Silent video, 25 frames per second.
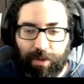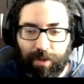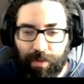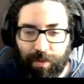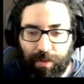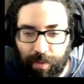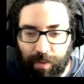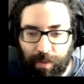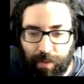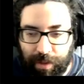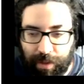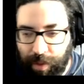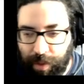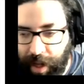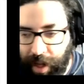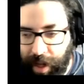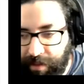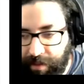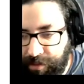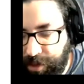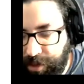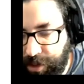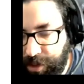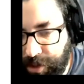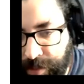So what we
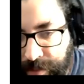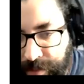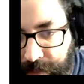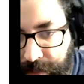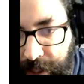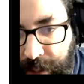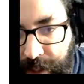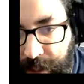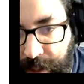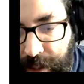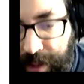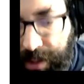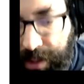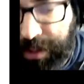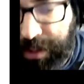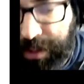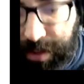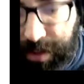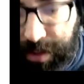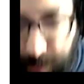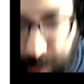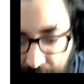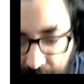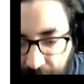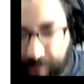have to do
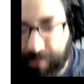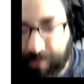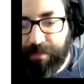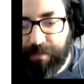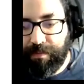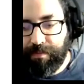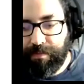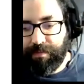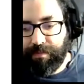is we